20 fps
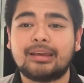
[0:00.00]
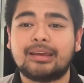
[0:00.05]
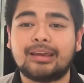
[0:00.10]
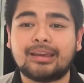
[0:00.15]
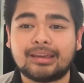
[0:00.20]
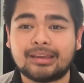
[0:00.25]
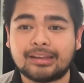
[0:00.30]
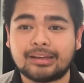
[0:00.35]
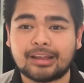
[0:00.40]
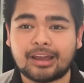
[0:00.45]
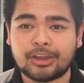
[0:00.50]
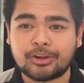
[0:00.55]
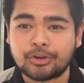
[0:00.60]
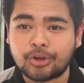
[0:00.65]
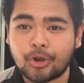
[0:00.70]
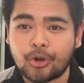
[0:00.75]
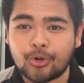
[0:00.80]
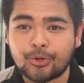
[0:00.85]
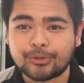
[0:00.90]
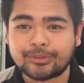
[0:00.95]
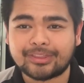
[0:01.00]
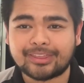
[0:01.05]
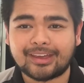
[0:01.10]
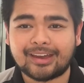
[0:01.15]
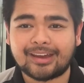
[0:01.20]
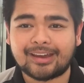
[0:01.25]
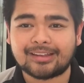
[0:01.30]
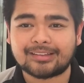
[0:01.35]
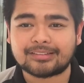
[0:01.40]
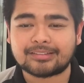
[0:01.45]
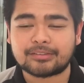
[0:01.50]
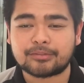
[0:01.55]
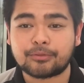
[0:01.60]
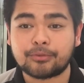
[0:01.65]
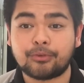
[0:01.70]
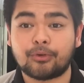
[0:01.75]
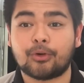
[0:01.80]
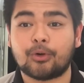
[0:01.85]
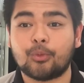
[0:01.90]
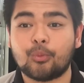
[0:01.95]
and I know that
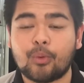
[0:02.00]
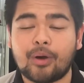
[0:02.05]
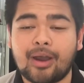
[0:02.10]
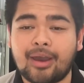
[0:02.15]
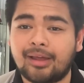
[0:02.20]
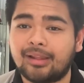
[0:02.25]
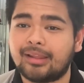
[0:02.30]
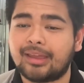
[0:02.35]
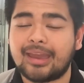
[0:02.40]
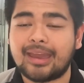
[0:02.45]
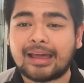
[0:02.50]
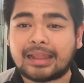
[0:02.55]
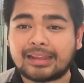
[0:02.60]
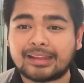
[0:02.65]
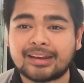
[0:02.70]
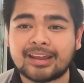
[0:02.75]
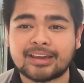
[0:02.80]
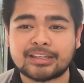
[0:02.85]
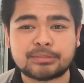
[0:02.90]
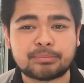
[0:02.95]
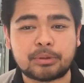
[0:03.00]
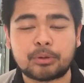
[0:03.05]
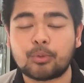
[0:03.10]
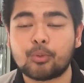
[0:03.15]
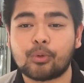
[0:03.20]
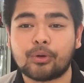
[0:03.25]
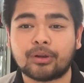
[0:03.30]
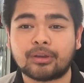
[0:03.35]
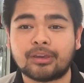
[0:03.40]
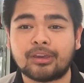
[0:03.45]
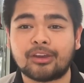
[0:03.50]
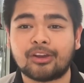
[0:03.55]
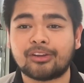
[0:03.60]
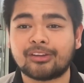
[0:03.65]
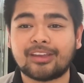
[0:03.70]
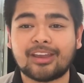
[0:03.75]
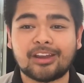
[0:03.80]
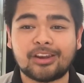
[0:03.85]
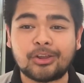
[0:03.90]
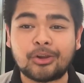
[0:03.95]
for a while Ellen has been working
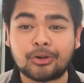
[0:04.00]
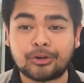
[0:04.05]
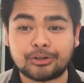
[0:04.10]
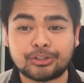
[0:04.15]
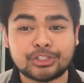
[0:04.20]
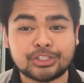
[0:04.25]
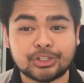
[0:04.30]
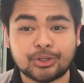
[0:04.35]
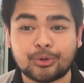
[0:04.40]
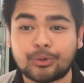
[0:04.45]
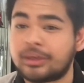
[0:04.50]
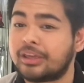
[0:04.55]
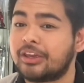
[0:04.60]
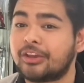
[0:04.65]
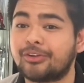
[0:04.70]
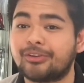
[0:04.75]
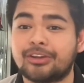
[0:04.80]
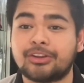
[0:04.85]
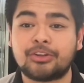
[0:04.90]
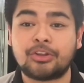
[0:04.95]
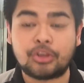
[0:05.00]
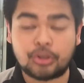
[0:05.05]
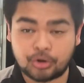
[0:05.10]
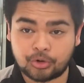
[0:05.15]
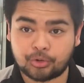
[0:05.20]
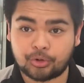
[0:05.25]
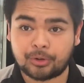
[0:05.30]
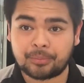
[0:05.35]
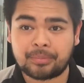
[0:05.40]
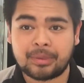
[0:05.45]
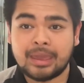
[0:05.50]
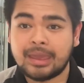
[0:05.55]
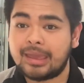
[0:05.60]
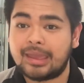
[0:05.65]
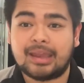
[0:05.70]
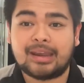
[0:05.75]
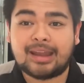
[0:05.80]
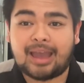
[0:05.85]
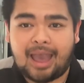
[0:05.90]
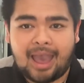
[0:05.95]
on getting her show here in Europe,
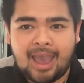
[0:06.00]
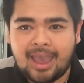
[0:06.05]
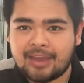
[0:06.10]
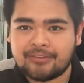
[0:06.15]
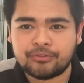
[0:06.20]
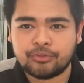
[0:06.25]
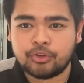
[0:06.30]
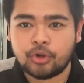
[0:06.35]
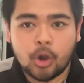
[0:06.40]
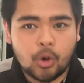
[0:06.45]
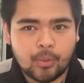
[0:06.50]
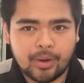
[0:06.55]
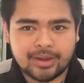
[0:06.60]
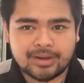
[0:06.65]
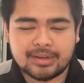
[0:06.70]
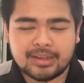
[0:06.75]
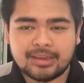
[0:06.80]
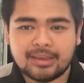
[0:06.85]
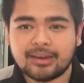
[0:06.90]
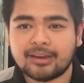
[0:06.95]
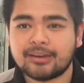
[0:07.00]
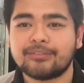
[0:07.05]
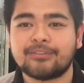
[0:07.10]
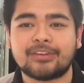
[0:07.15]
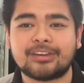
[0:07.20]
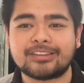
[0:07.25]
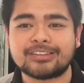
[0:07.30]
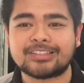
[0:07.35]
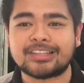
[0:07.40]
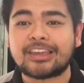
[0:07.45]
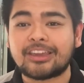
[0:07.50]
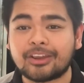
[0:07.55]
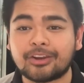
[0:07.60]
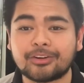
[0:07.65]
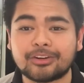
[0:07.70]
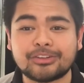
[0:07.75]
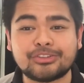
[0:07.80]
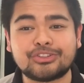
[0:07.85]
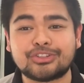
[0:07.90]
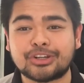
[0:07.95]
and I have no idea if it is
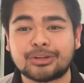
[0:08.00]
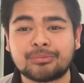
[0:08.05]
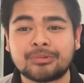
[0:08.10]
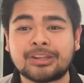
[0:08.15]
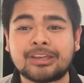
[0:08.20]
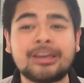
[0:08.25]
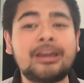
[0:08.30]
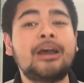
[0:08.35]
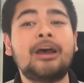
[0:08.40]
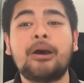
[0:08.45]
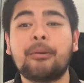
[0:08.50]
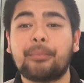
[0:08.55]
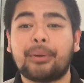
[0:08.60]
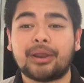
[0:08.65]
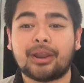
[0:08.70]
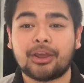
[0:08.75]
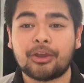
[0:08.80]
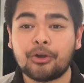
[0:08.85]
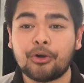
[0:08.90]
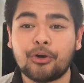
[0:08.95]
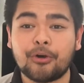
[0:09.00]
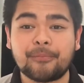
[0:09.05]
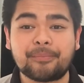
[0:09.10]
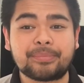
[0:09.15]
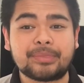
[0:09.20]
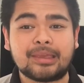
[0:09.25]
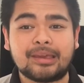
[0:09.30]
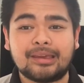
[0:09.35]
here in Germany, but I hope